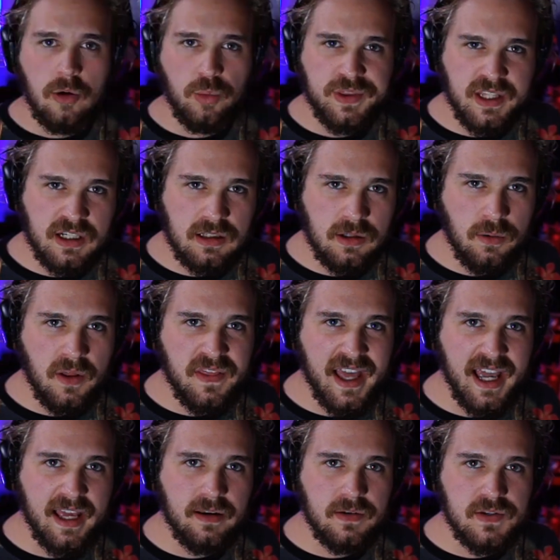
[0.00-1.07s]
With the glue on the
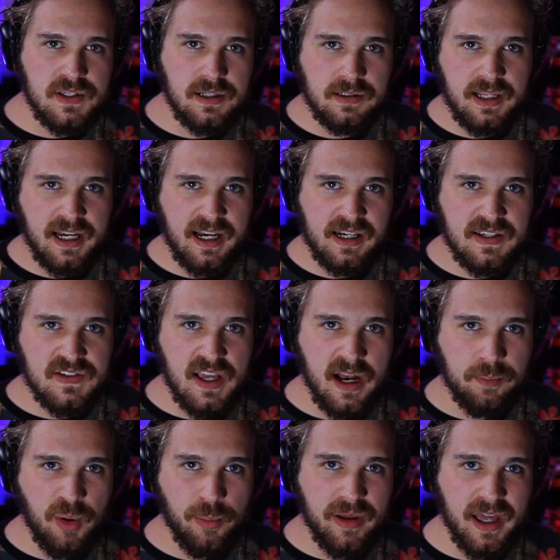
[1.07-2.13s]
handle still needing to set
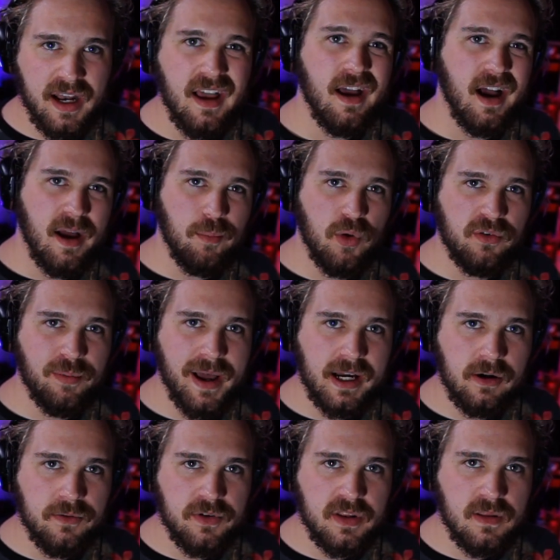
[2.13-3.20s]
up a bit, I moved
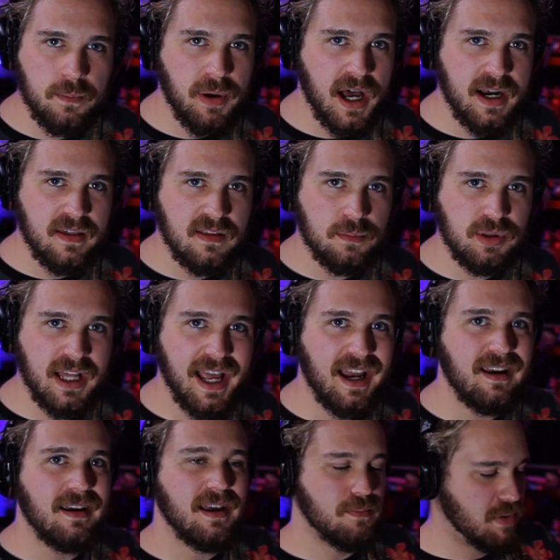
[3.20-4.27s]
back over to the body of the
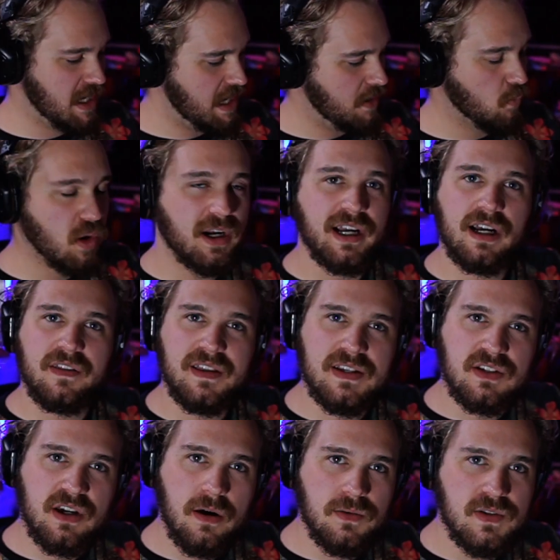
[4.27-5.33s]
blade and began working on
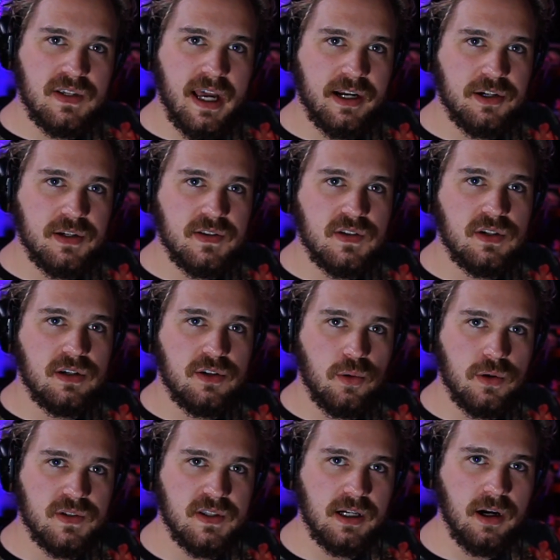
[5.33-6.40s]
these cone sections
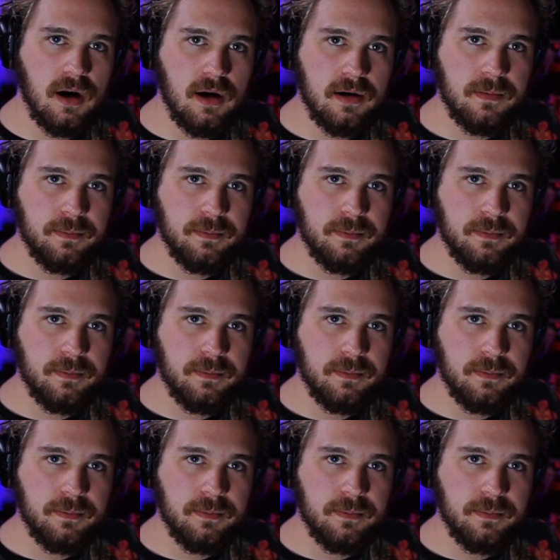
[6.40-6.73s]
towards the guard.